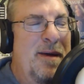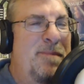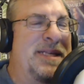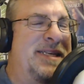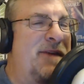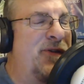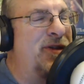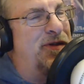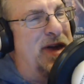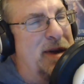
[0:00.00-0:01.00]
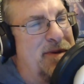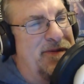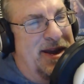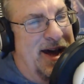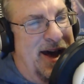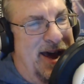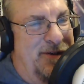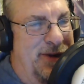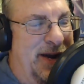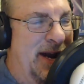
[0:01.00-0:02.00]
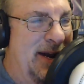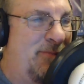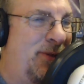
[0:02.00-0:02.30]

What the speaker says: But see, for the theme of the night, we needed